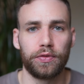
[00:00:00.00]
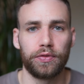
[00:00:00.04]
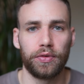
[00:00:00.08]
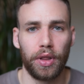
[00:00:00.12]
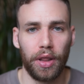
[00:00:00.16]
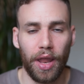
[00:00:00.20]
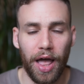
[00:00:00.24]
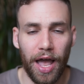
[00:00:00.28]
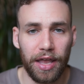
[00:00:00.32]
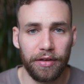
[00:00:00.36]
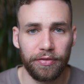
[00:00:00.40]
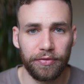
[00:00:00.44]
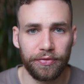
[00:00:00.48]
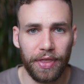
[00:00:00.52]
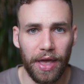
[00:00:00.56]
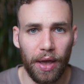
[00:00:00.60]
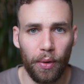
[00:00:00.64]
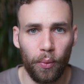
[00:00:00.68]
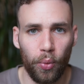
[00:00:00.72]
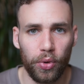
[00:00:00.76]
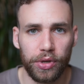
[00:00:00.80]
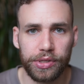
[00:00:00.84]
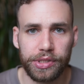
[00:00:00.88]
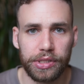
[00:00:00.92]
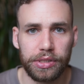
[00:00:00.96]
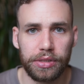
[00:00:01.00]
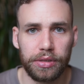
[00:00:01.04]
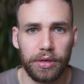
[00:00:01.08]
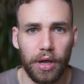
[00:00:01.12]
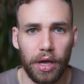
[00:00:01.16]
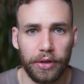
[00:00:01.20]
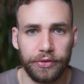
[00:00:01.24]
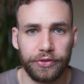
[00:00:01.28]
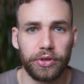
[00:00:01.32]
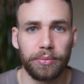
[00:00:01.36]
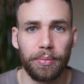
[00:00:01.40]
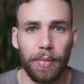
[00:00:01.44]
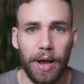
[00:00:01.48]
for life that wasn't
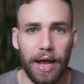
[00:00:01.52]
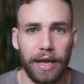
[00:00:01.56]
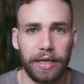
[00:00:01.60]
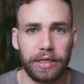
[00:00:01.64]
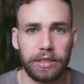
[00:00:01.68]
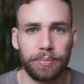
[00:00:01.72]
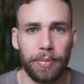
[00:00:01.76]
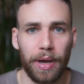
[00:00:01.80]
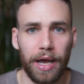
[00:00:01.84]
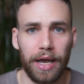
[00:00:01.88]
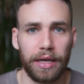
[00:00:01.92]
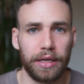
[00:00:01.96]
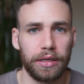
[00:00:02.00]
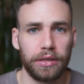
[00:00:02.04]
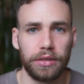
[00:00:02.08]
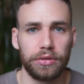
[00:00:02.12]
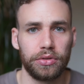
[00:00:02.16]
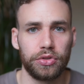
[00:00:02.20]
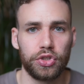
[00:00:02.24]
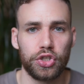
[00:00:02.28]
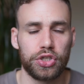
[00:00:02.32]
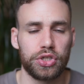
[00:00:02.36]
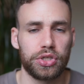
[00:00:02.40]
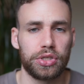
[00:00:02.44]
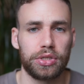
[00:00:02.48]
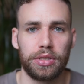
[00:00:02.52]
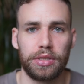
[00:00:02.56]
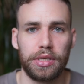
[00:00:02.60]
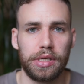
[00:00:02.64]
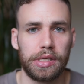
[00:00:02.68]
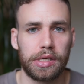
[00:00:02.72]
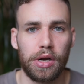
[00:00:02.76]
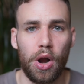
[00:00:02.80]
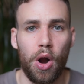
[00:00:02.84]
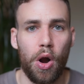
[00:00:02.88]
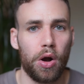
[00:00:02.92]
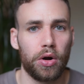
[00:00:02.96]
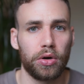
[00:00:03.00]
undermined by just
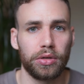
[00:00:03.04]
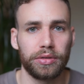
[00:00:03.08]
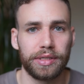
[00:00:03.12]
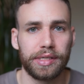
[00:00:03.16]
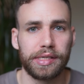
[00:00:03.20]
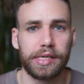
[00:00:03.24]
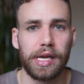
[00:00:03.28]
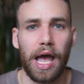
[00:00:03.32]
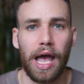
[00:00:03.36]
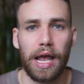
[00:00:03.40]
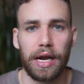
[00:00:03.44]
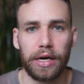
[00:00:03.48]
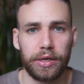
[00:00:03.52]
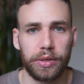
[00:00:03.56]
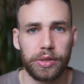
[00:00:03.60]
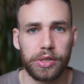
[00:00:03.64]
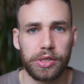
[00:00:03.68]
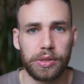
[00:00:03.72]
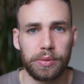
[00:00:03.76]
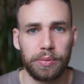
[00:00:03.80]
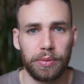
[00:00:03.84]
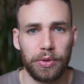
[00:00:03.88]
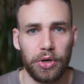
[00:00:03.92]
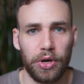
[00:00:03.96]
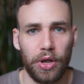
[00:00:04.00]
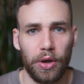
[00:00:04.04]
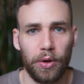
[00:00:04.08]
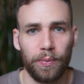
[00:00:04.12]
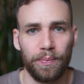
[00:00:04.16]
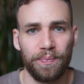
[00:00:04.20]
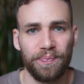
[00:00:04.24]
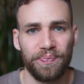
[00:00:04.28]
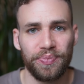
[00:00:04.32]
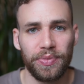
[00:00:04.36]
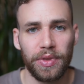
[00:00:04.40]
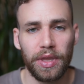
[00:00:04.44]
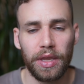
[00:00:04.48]
these carnal desires you know